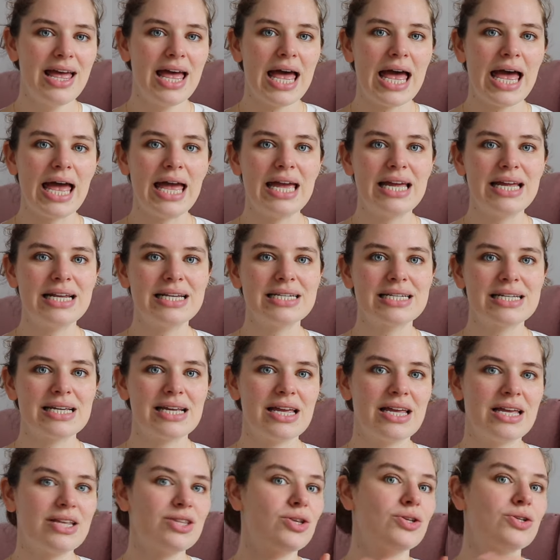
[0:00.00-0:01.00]
And
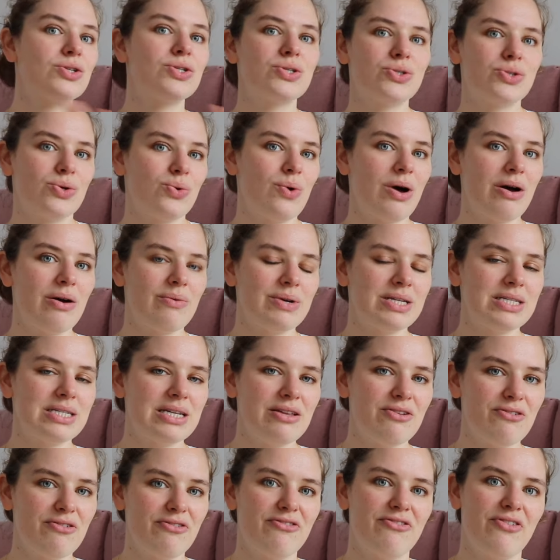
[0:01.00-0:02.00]
the store I was
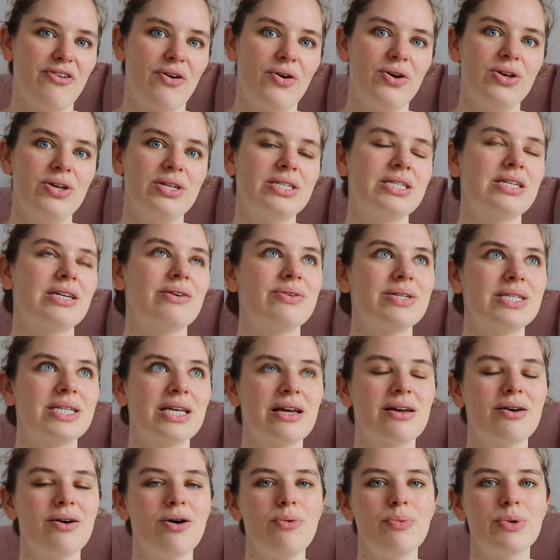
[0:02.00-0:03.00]
in first, I was
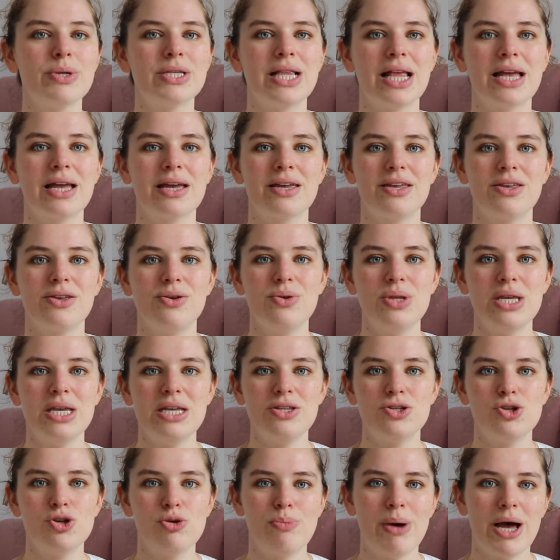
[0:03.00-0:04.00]
like, oh, but like you
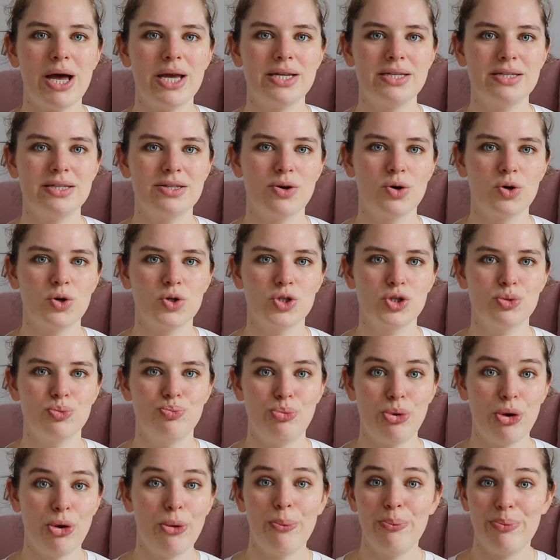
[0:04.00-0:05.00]
need to buy socks
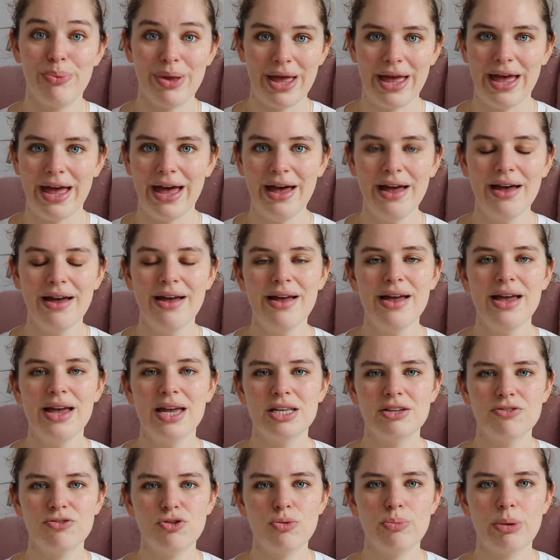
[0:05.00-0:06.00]
per pair.
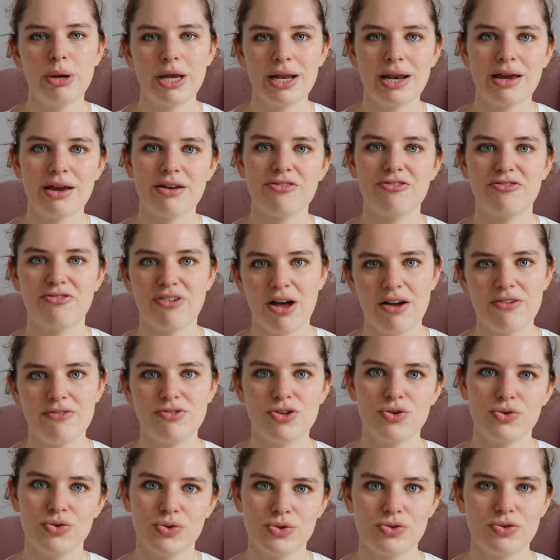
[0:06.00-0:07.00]
If you pay like
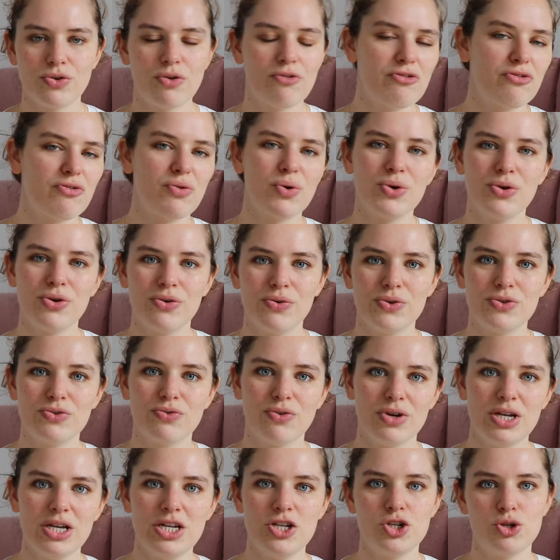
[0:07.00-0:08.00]
€5 or €4
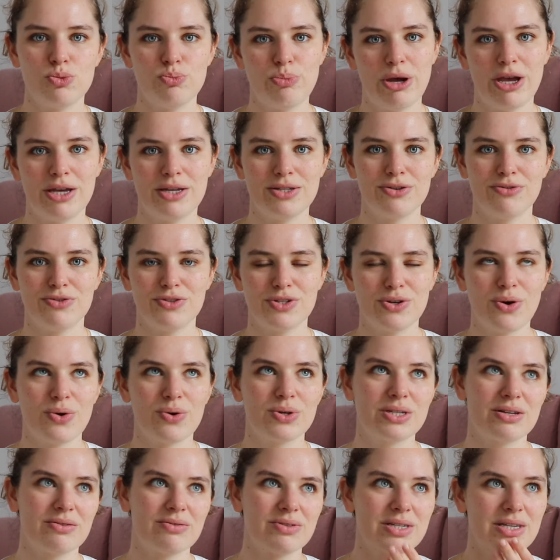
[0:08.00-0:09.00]
for each pair of
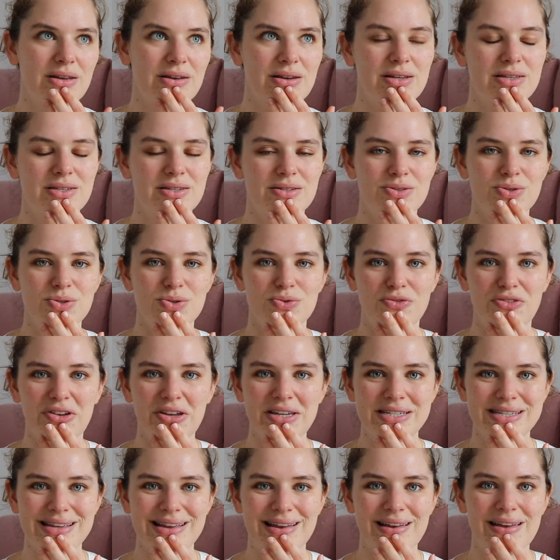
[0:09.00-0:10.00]
socks, I was like, it just
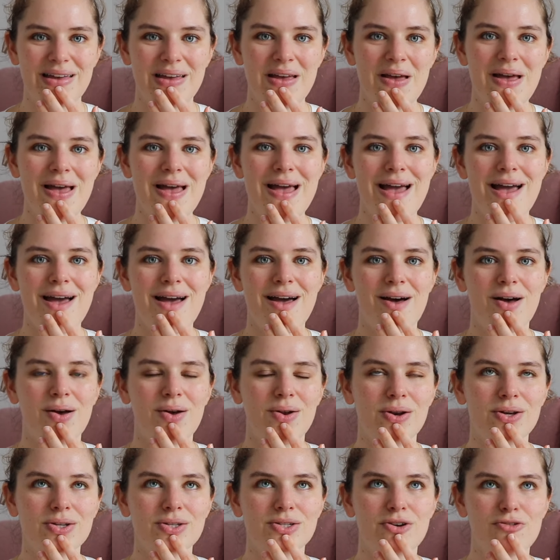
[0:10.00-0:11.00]
feels like
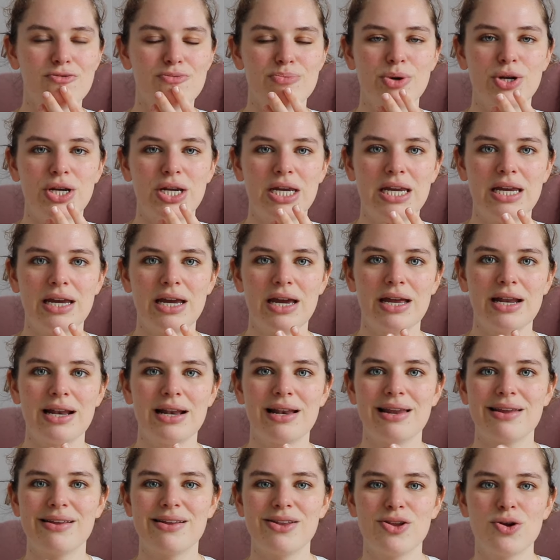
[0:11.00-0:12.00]
a lot of money.
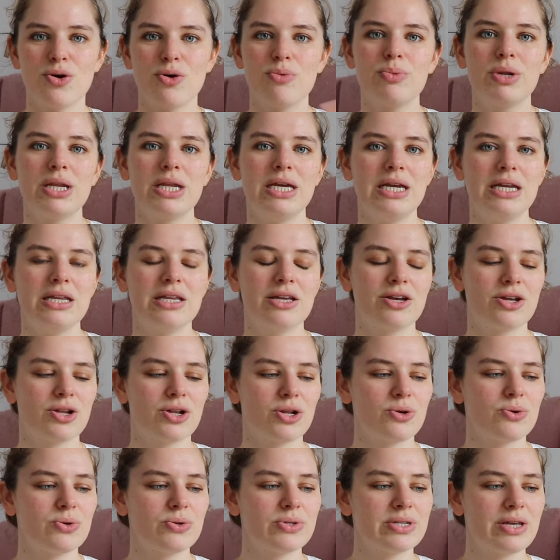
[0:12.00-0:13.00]
And normally in
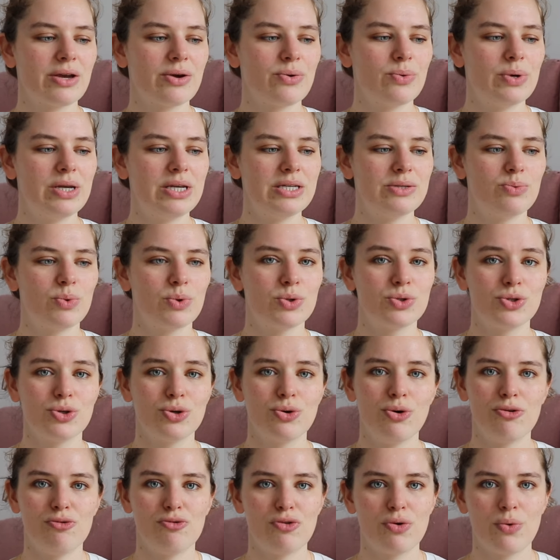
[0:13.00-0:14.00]
clothes, I always want to
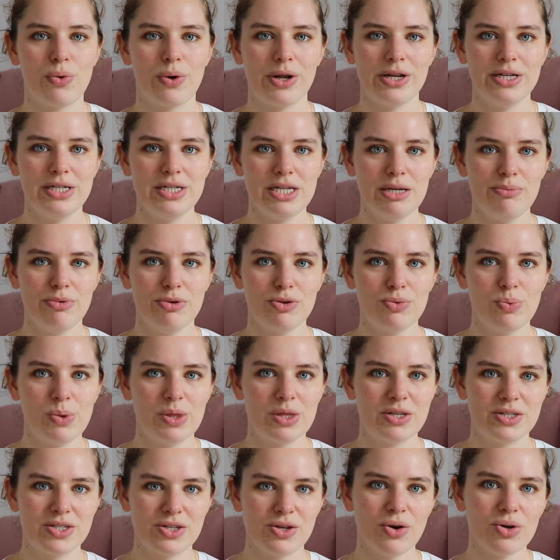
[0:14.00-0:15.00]
go for quality, but
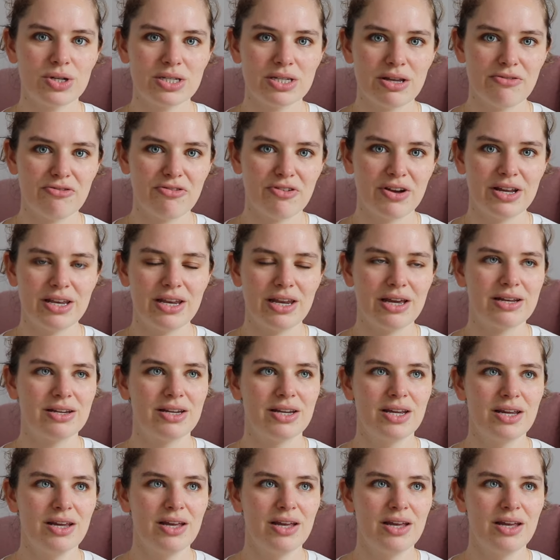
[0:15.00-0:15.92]
with socks, I find that,